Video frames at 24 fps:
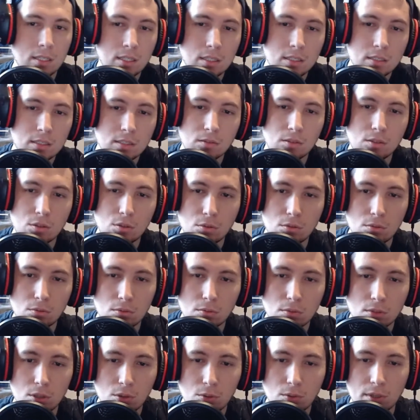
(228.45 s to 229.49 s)
Some
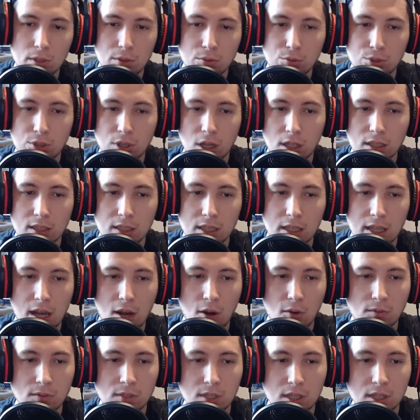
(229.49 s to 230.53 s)
cool little shots in there.
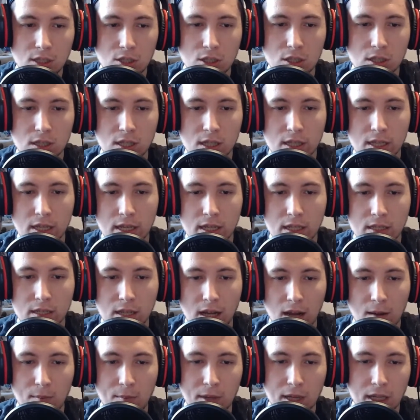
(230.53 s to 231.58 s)
Obviously, it's just a
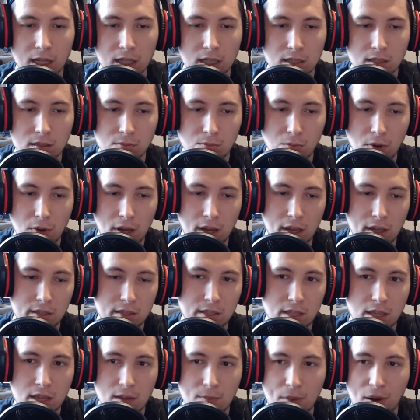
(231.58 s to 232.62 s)
teaser because we're
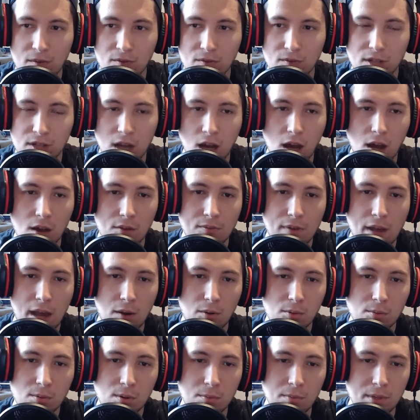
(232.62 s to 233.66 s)
still a month and a half out.
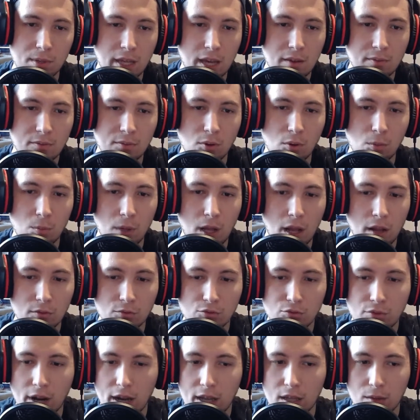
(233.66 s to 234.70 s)
We'll probably get a full-blown
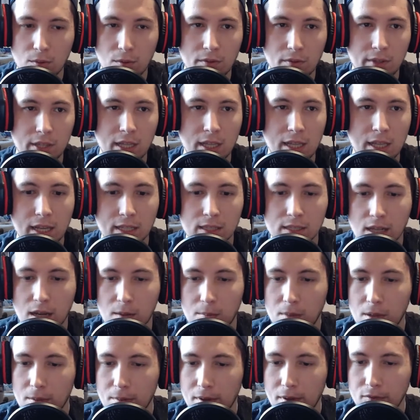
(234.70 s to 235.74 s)
trailer within the next
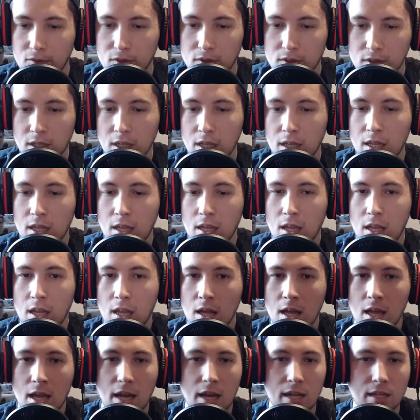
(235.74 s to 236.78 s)
couple of months.
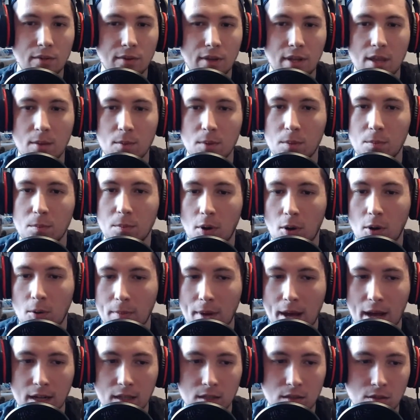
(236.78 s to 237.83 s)
Anyway, let me pop
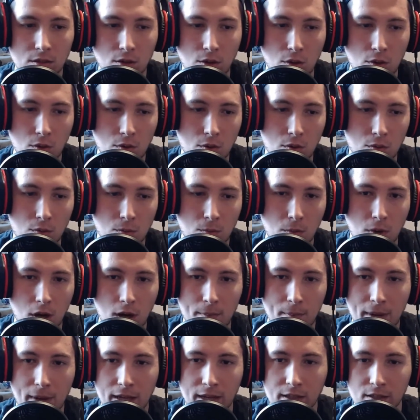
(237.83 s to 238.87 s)
back to my
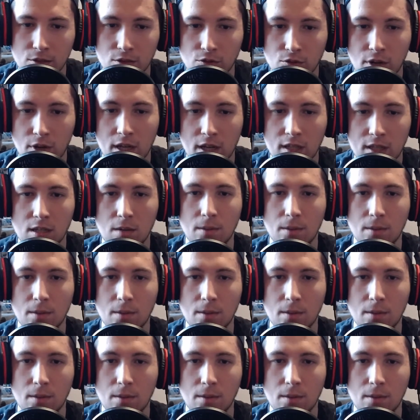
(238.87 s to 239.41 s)
main screen.